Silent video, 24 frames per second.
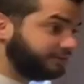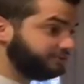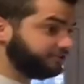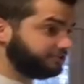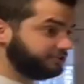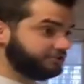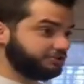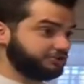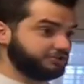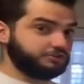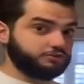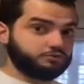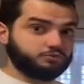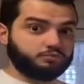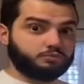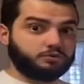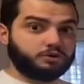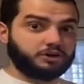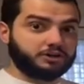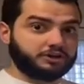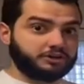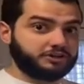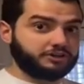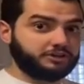to just use
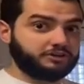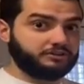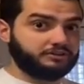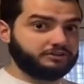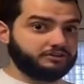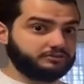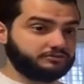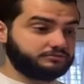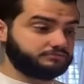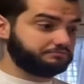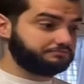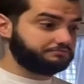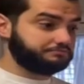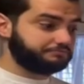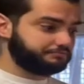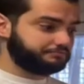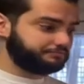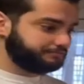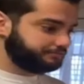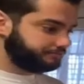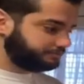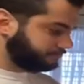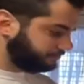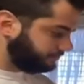water,
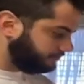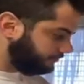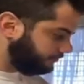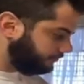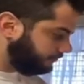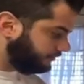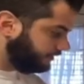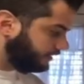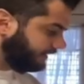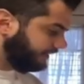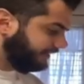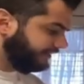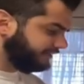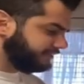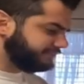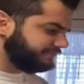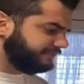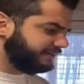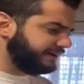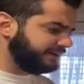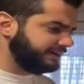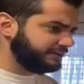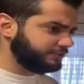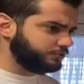it's
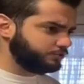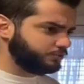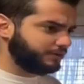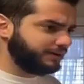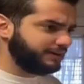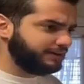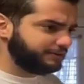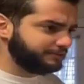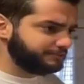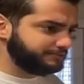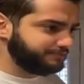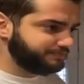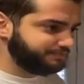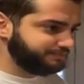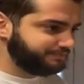fine as well.